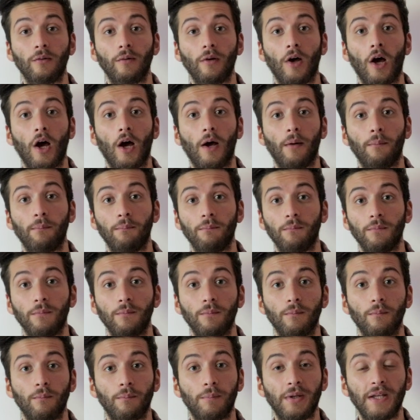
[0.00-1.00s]
um,
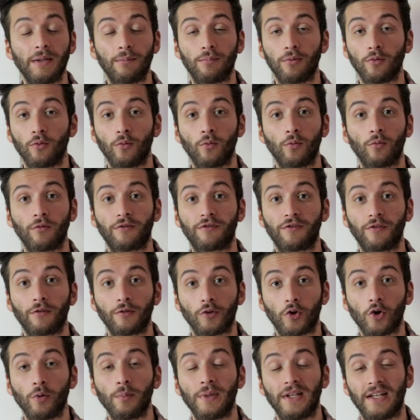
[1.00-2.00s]
people
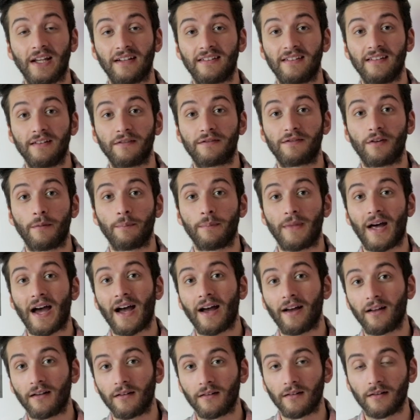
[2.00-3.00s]
coming at it from
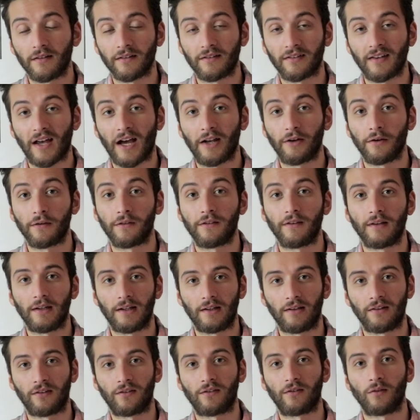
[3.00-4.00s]
that side of
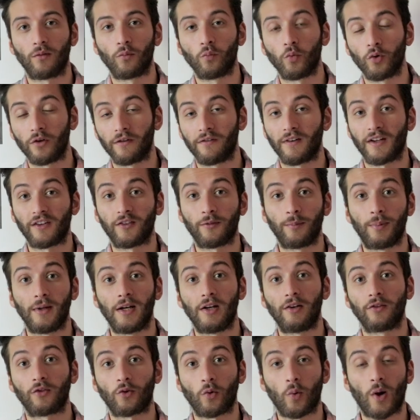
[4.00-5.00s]
things would have
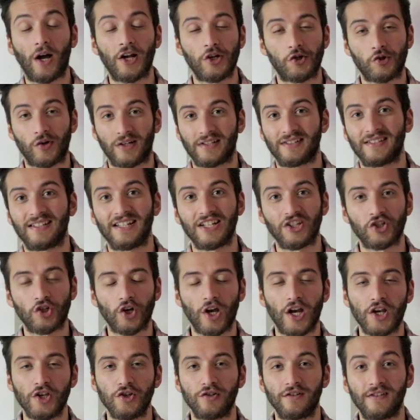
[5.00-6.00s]
experienced quite drastic
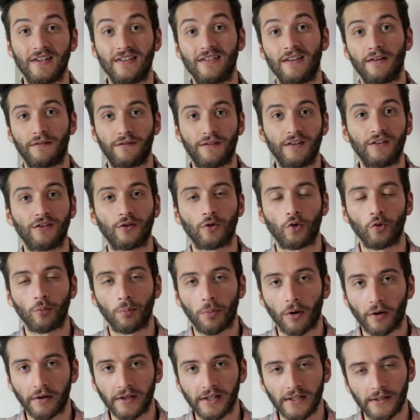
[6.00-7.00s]
changes in their physical
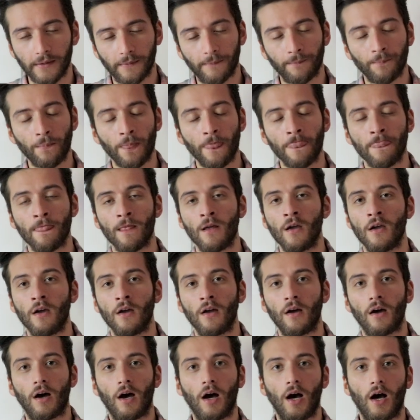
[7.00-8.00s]
body.
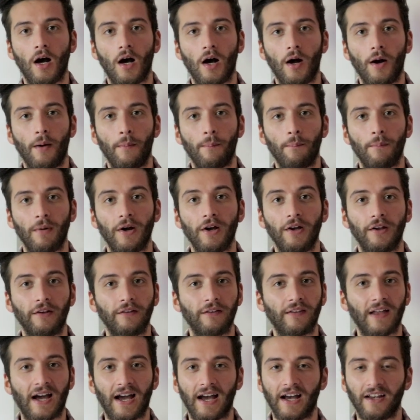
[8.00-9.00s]
Um,
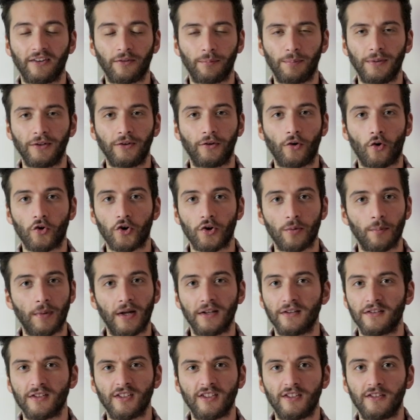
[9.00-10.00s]
and that has been
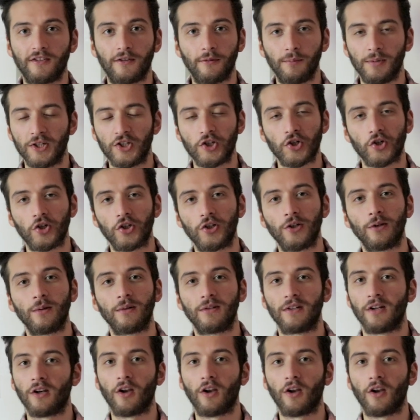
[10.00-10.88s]
documented to be true in